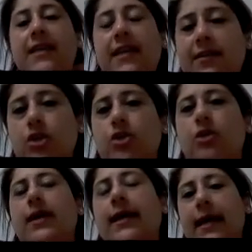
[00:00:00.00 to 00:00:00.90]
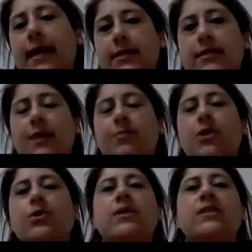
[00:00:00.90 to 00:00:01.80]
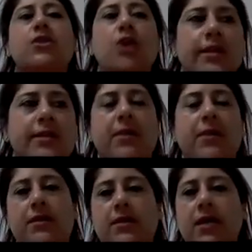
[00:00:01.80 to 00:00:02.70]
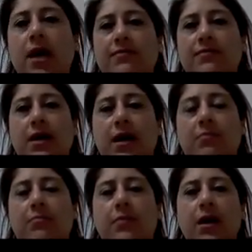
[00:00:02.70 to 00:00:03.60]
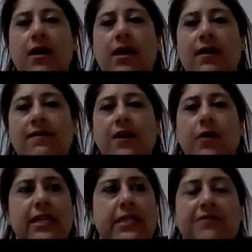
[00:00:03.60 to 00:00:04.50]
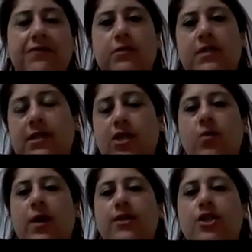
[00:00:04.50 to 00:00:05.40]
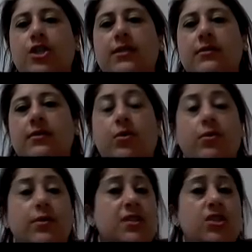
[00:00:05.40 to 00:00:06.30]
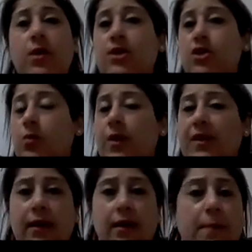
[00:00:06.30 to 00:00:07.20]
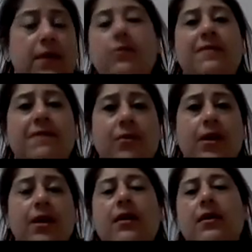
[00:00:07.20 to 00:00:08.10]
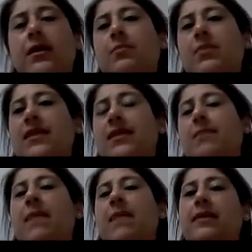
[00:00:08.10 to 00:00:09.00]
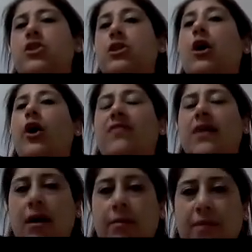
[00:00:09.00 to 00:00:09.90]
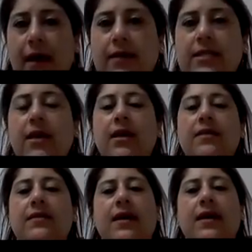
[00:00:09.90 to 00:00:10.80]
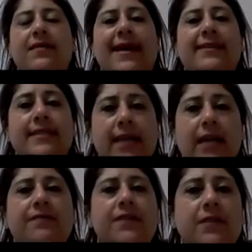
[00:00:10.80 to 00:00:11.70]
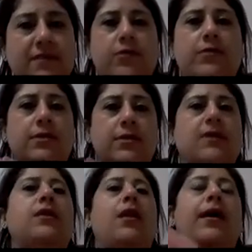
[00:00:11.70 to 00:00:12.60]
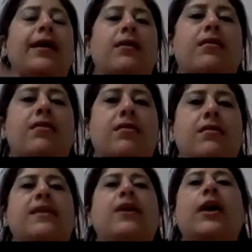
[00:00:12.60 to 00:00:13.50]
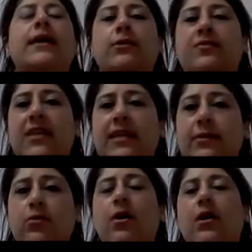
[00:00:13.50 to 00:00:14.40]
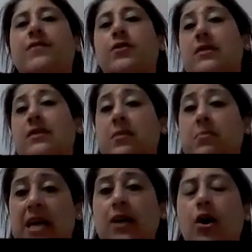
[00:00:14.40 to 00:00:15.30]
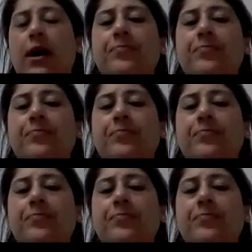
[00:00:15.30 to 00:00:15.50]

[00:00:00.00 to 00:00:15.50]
And the underdog, again, is someone who is not expected to overcome a very difficult situation or a situation where they appear inferior, but then they manage to overcome that. That David versus Goliath, the idea of the little guy versus the big guy.